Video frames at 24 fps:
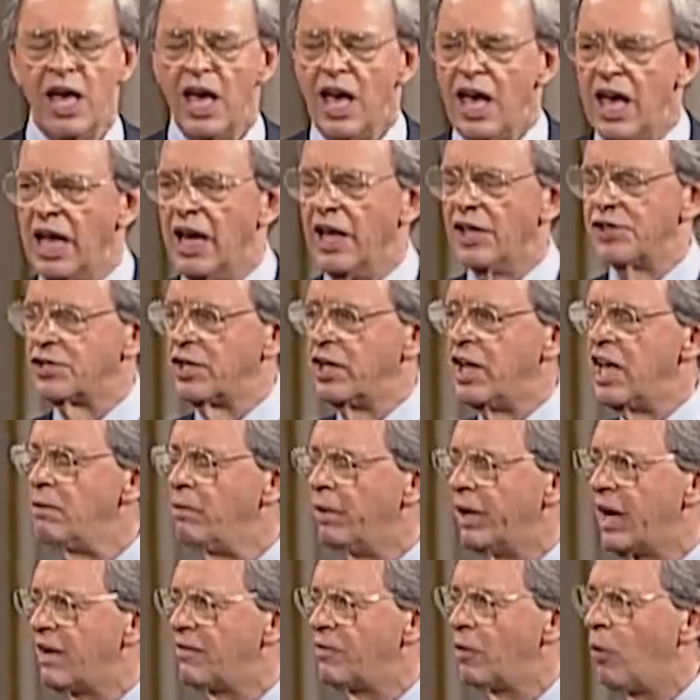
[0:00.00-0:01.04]
He, listen, he
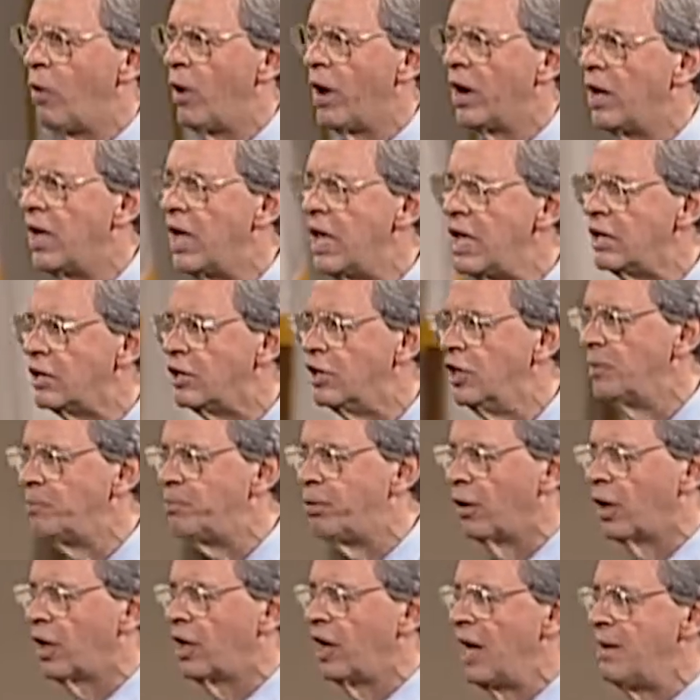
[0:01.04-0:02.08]
went everywhere he could
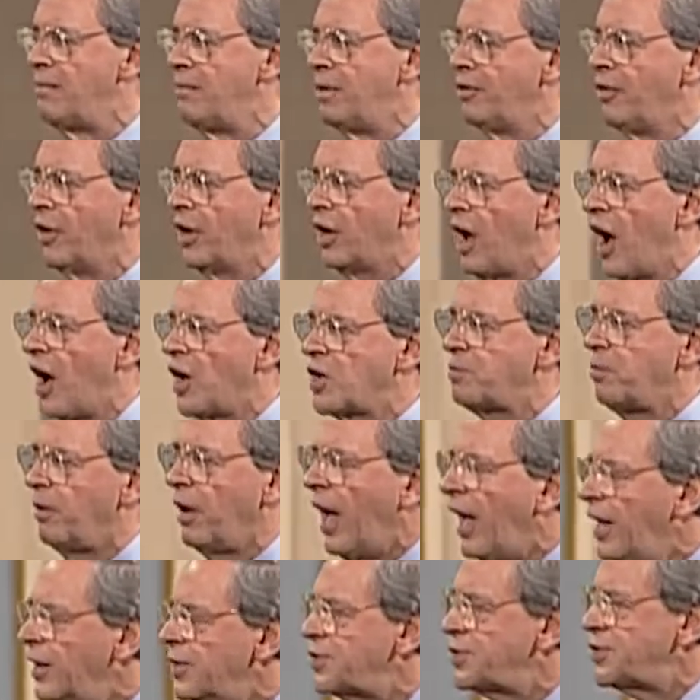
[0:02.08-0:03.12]
proclaiming the gospel
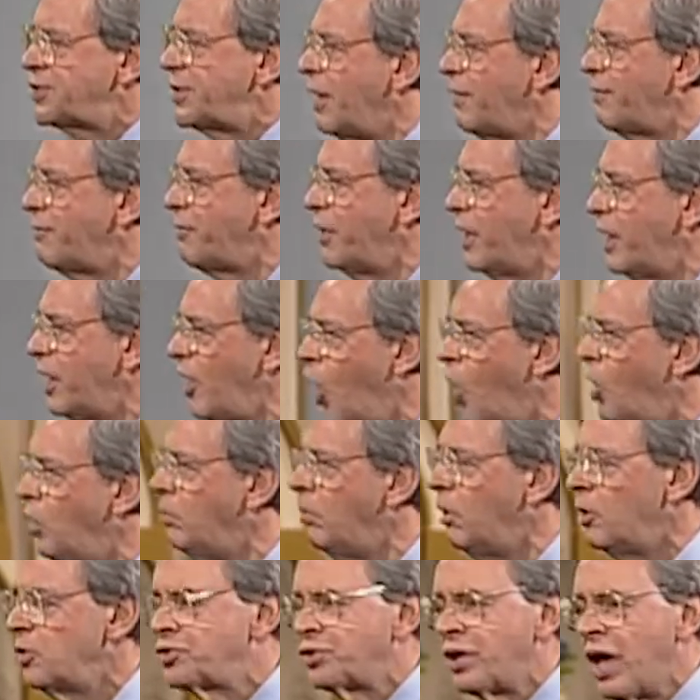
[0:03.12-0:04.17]
and suffering
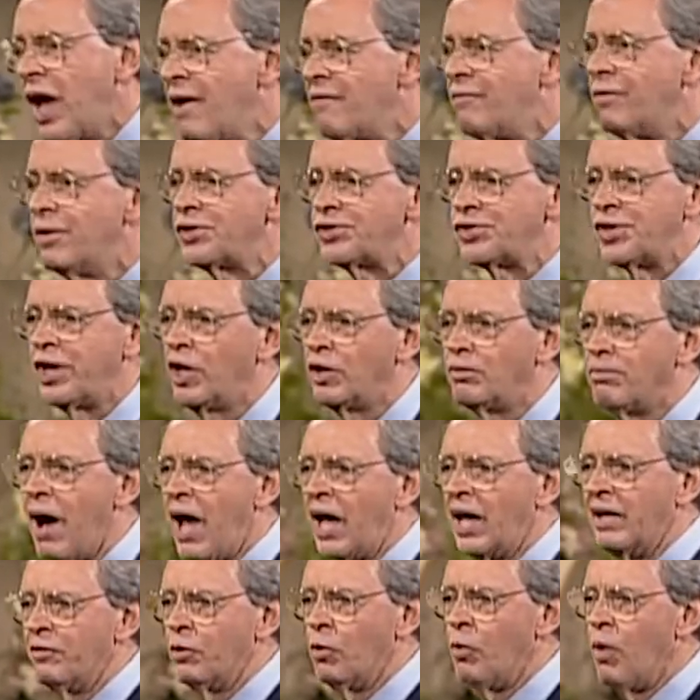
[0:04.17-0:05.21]
almost every single
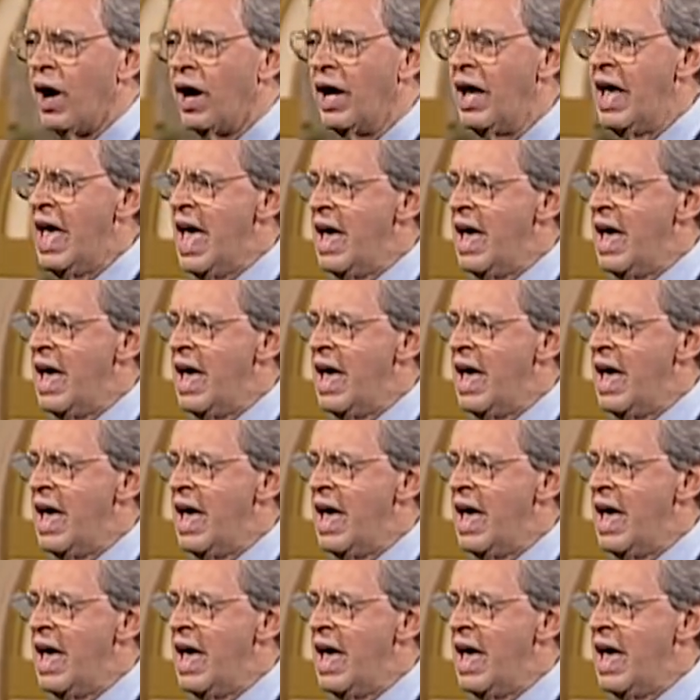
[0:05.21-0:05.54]
mile of it. Why?